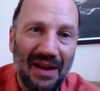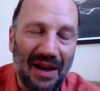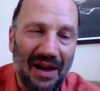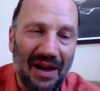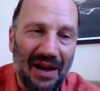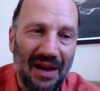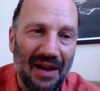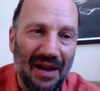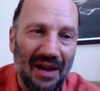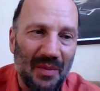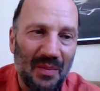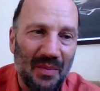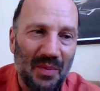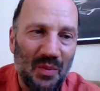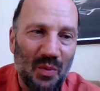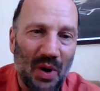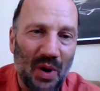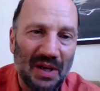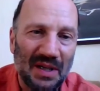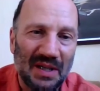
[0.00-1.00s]

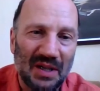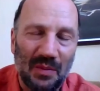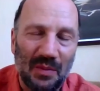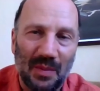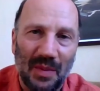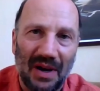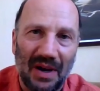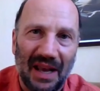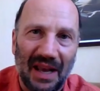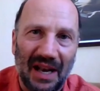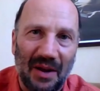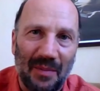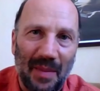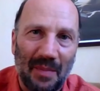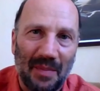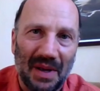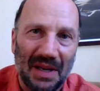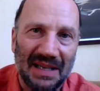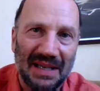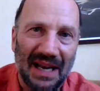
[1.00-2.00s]
One supermarket, I
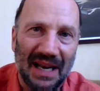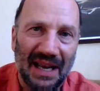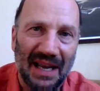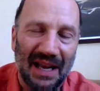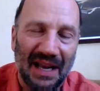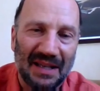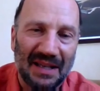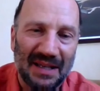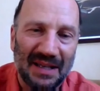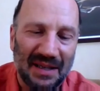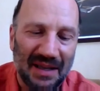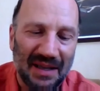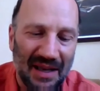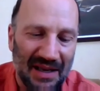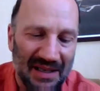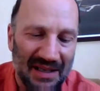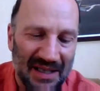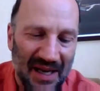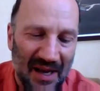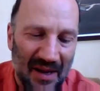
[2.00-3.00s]
remember, telling us
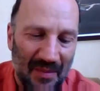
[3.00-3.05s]
that,